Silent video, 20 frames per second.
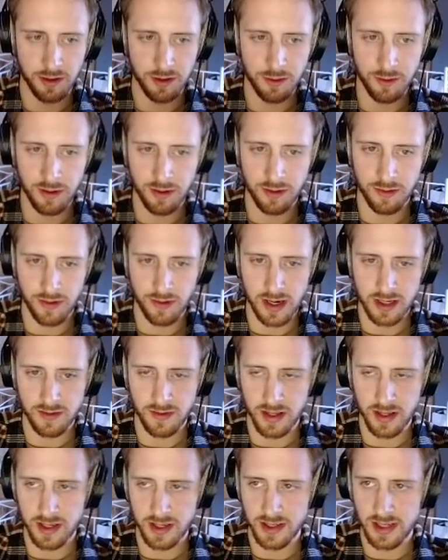Who are the threats for
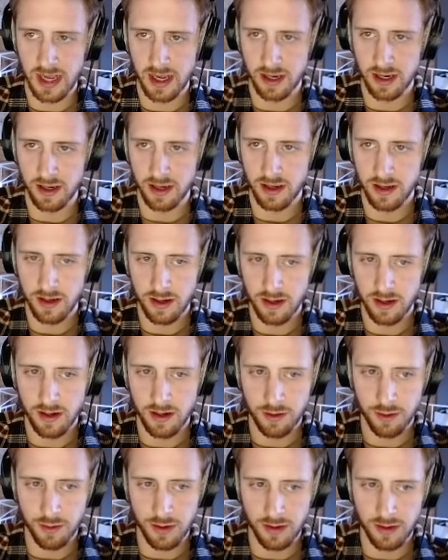this Zen
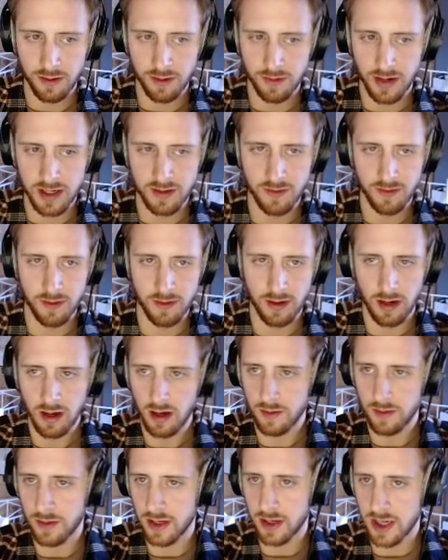Who are the threats for
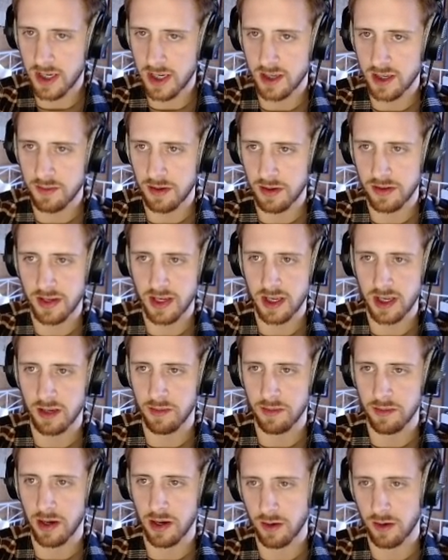Alarm that he needs to be thinking about?